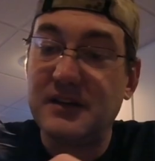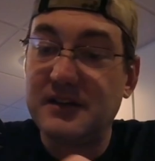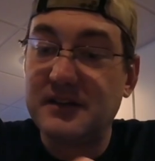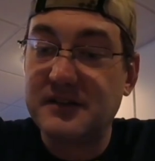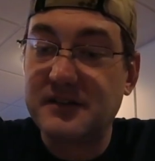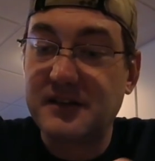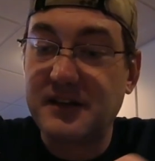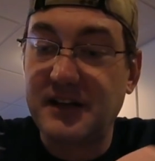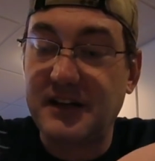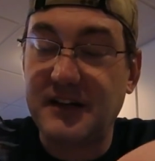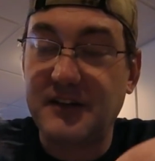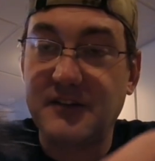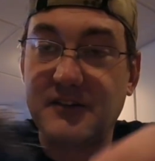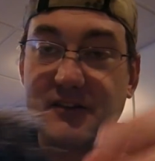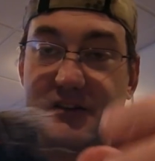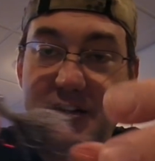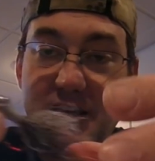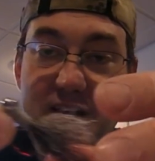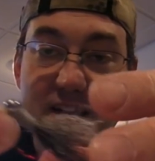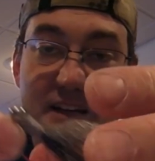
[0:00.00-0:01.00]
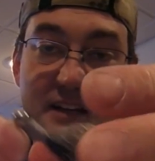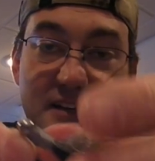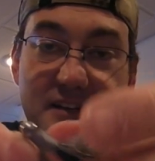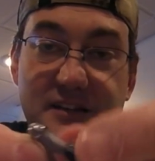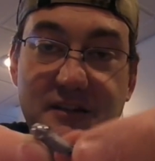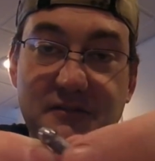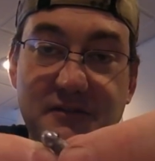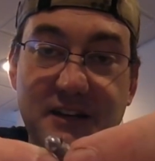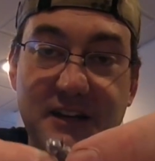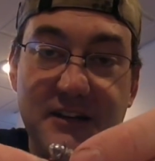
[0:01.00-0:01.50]
It's got gray
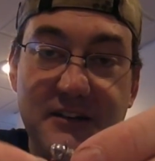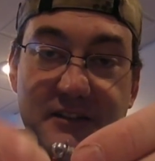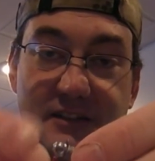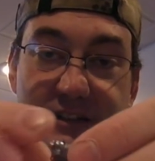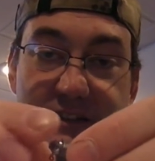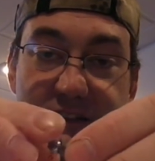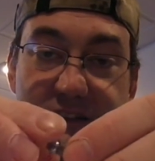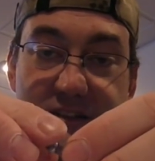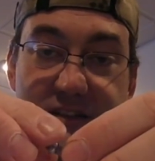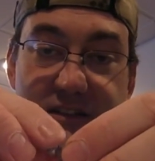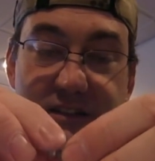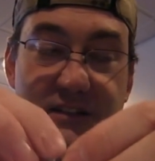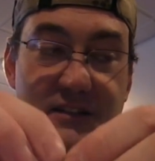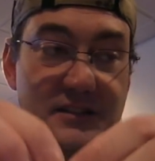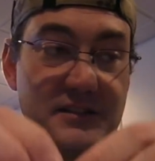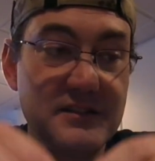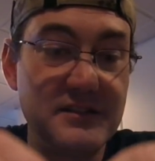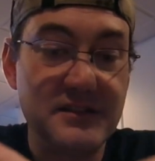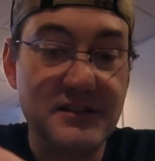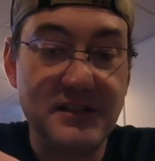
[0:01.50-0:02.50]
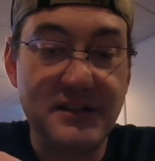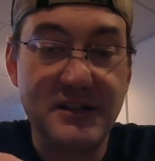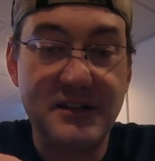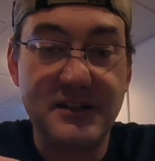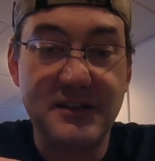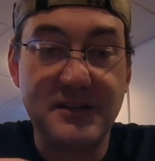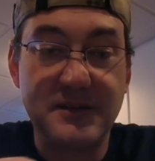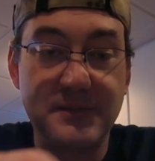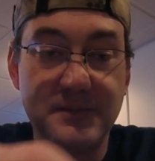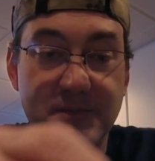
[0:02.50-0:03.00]
around it.
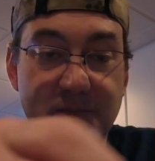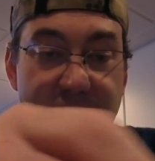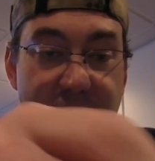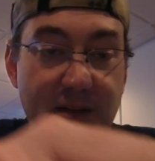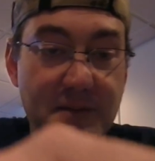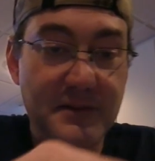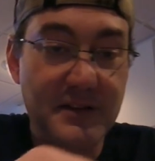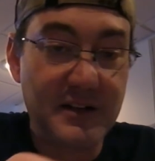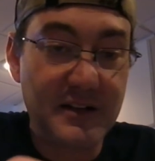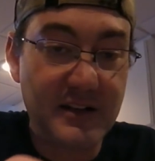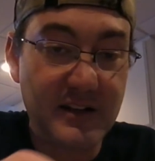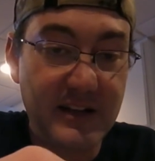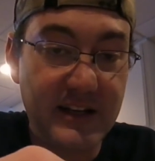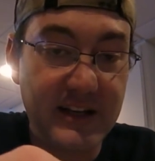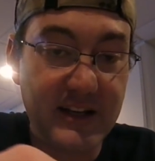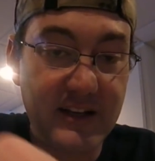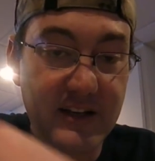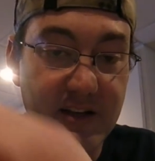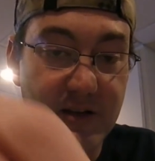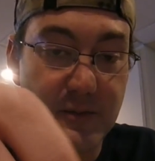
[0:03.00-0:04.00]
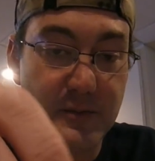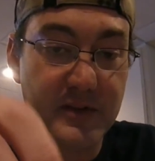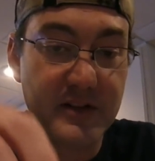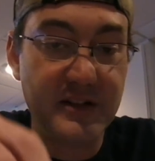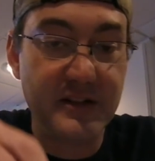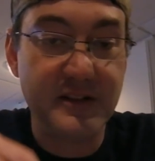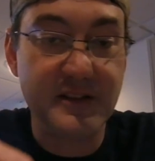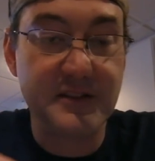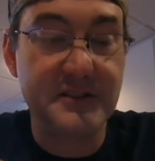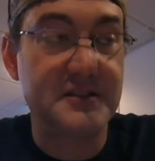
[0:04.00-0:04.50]
I'm gonna lay a little bit
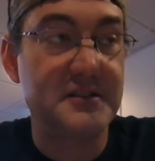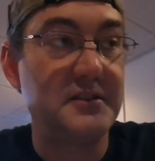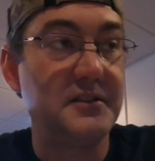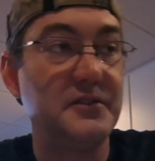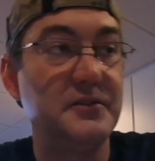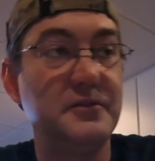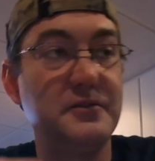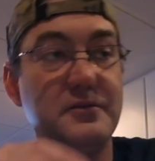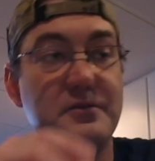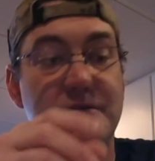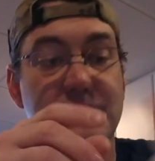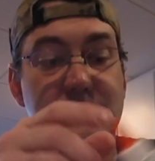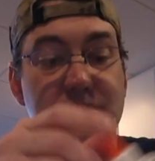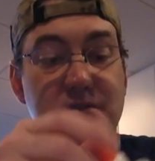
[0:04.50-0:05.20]
of this glue,